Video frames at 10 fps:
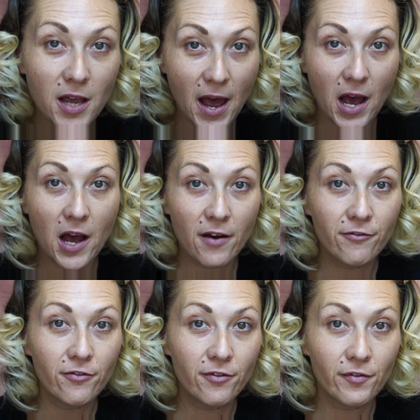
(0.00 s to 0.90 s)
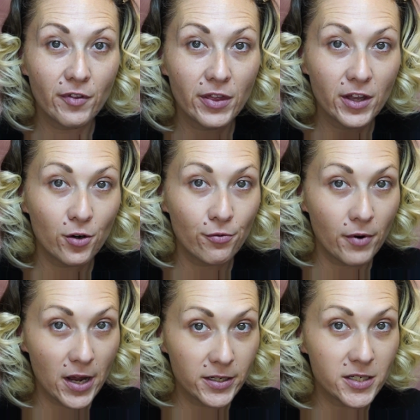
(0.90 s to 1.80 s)
have the
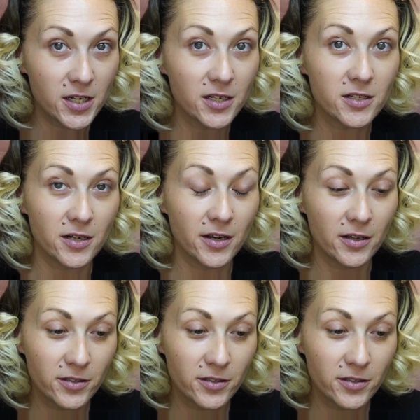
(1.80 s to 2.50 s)
red tint in it.